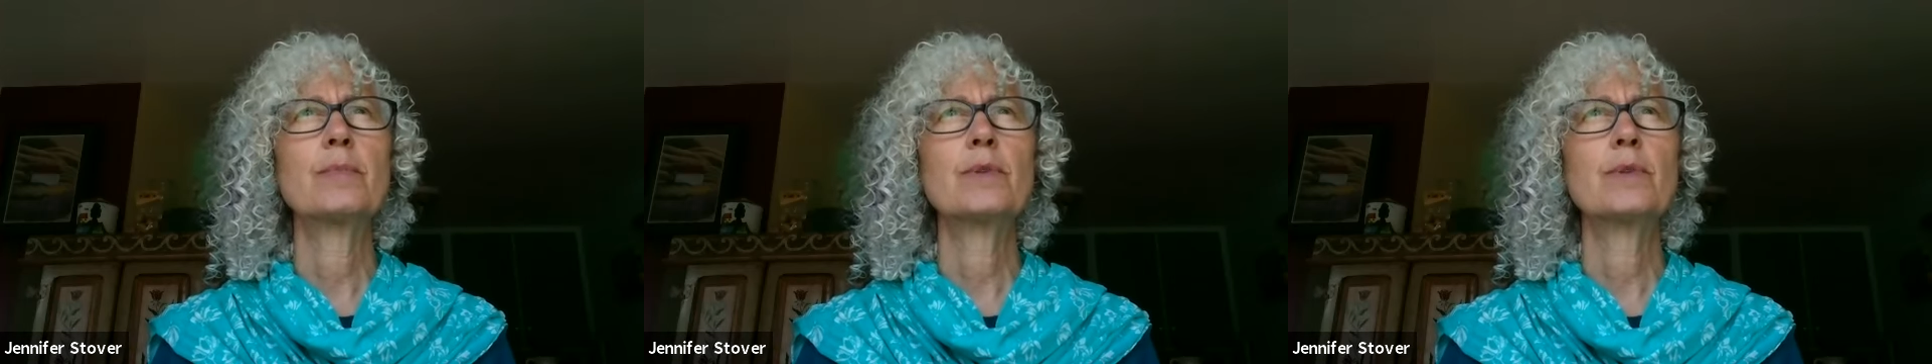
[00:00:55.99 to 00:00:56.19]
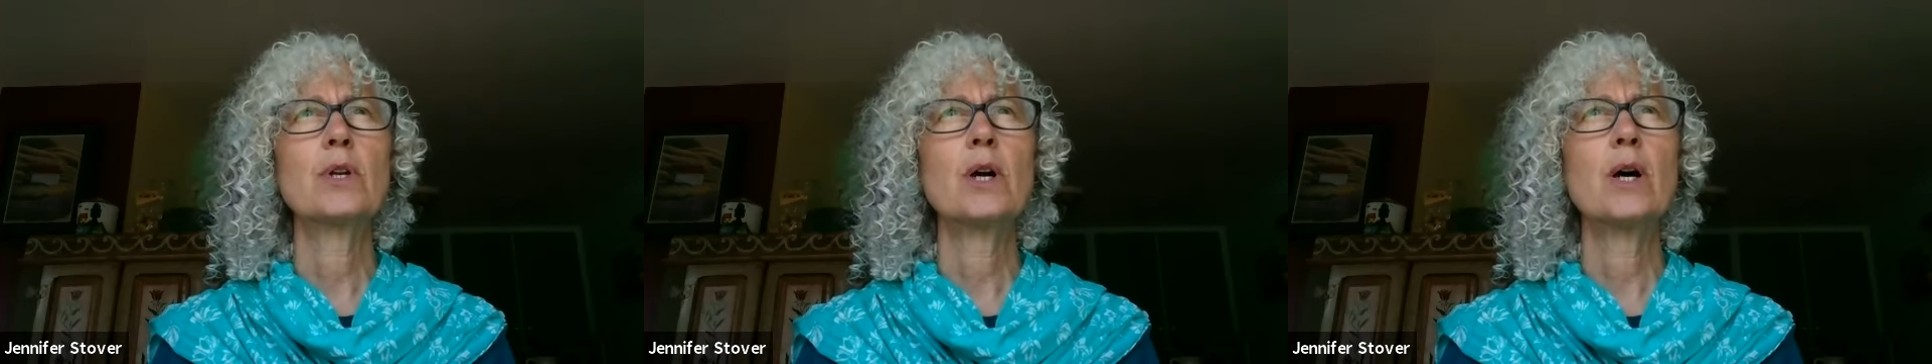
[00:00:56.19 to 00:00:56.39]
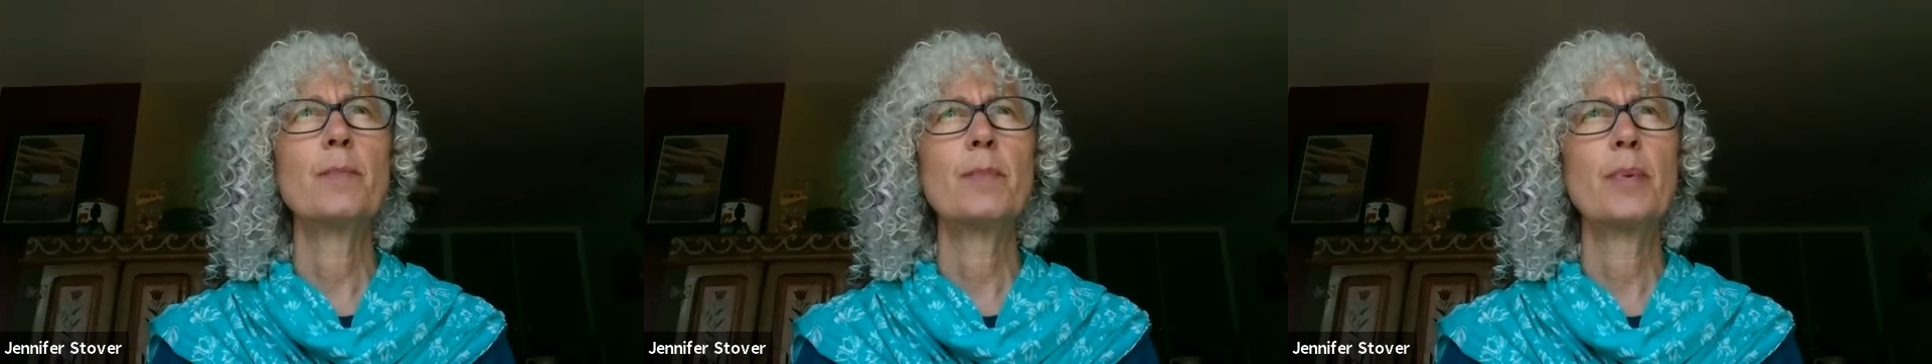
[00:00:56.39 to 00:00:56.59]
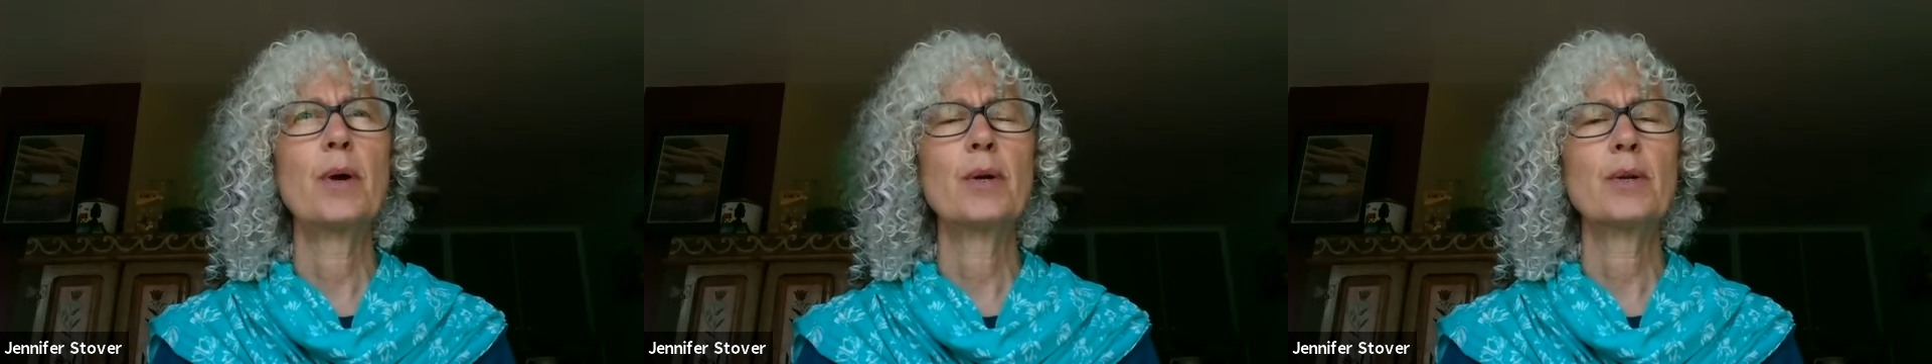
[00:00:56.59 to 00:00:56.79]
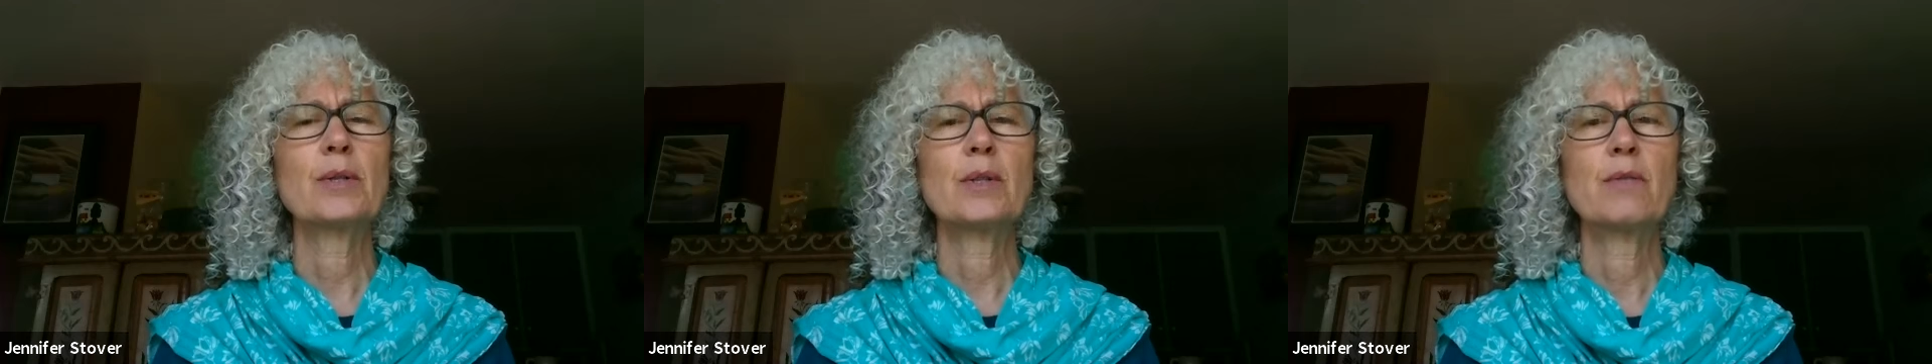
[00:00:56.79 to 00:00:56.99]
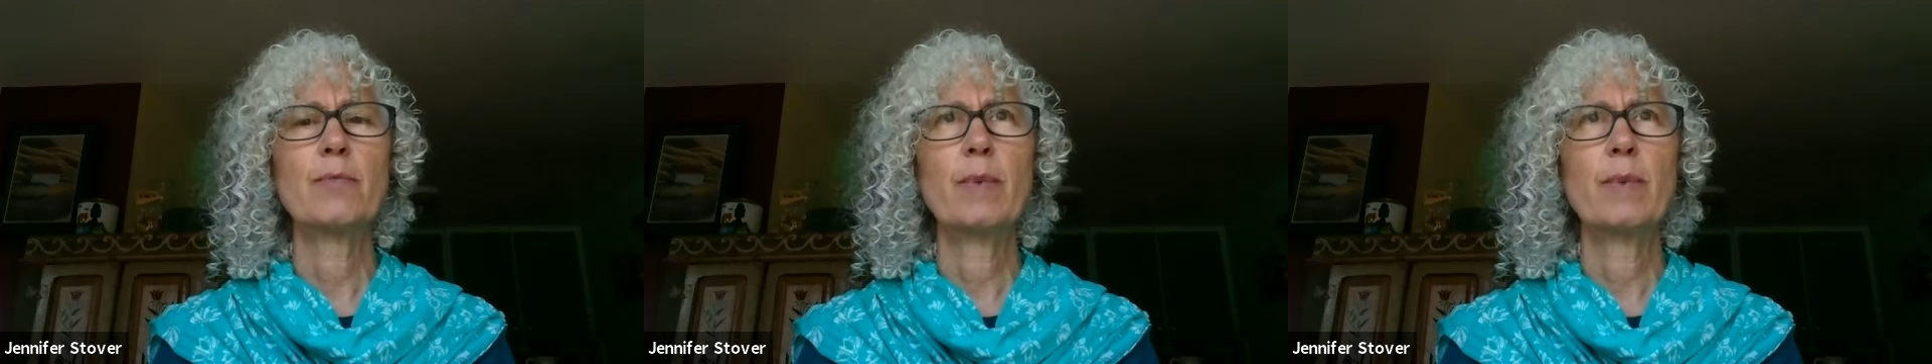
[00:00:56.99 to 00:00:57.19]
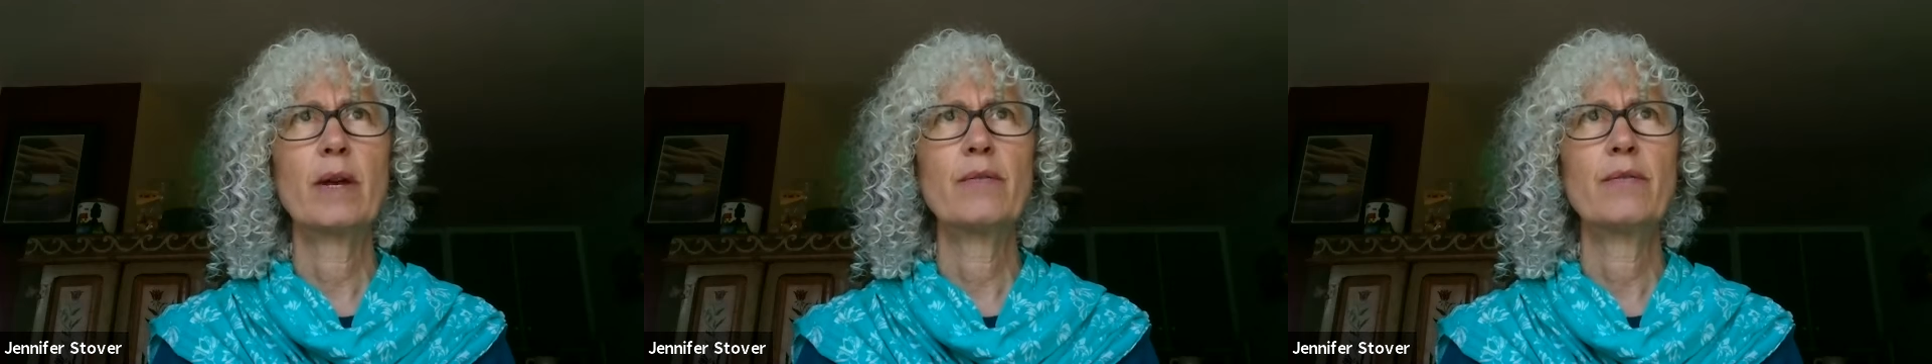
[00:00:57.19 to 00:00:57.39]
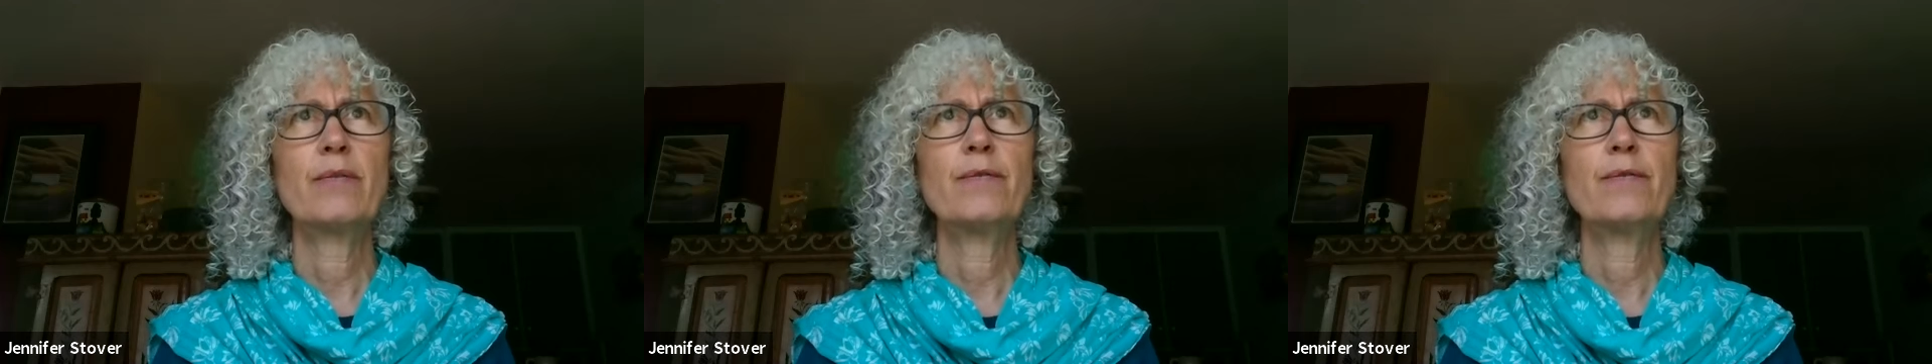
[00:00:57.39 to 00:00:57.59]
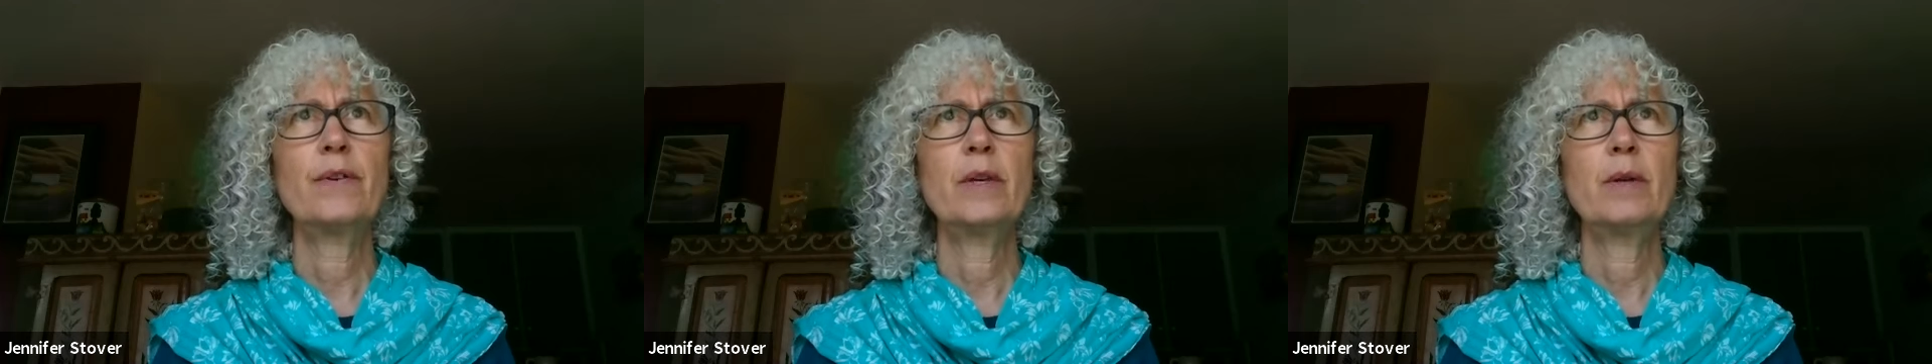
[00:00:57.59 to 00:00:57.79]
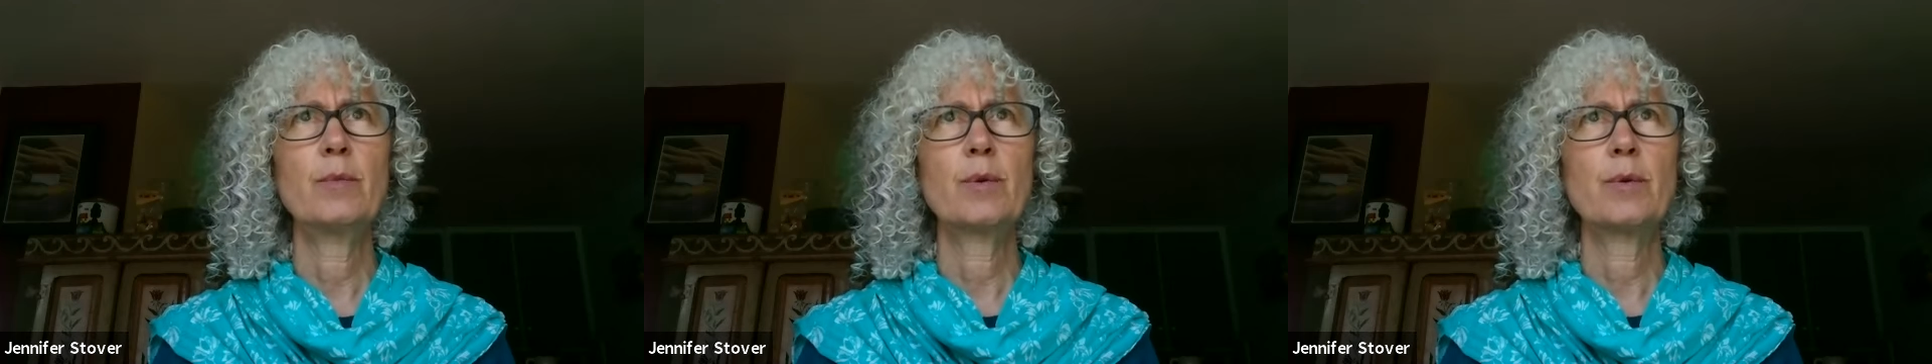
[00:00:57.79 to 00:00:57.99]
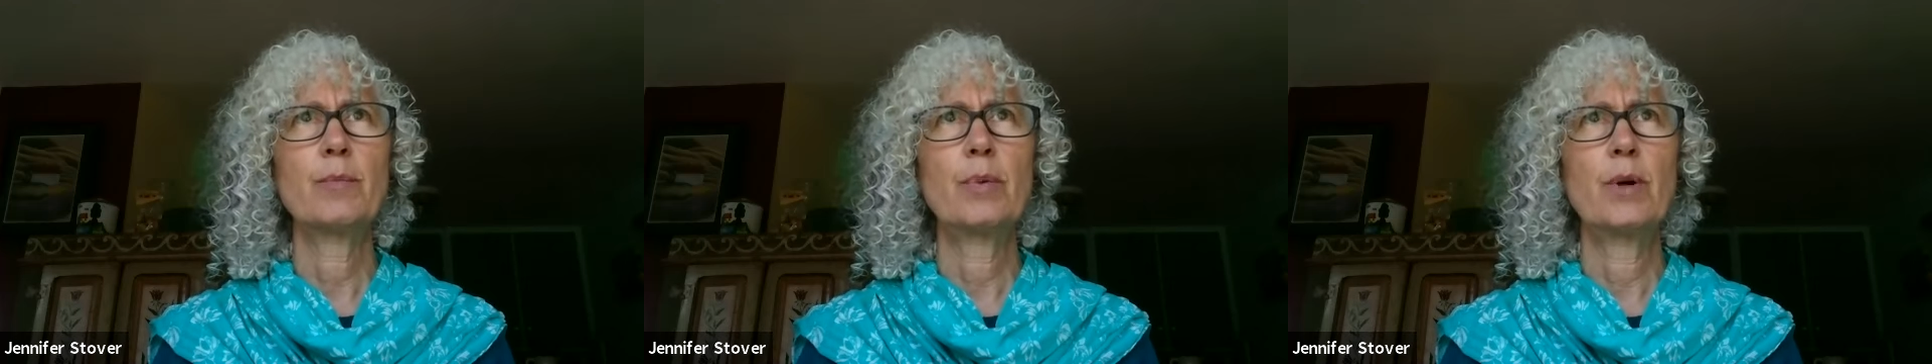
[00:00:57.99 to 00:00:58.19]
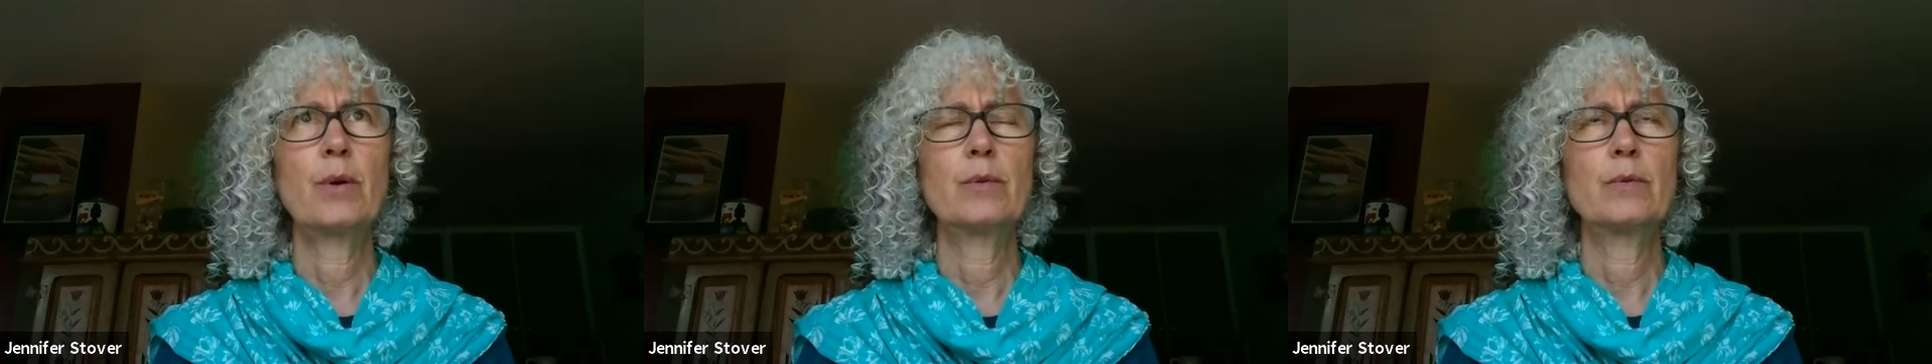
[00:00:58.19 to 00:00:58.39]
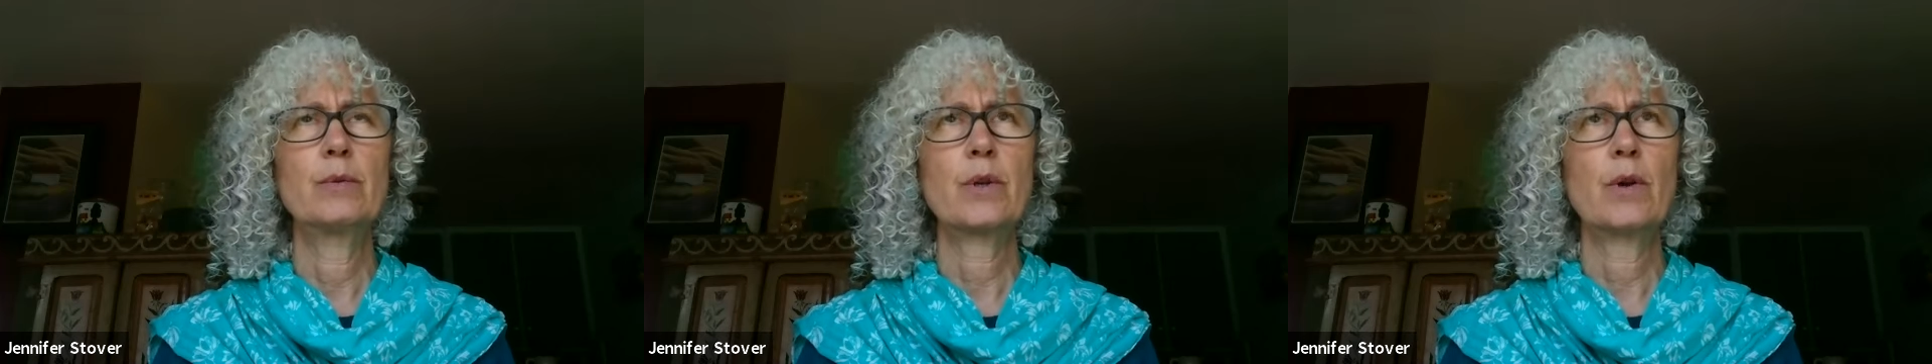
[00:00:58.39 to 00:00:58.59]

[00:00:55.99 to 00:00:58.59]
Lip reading: top parts of my femur bones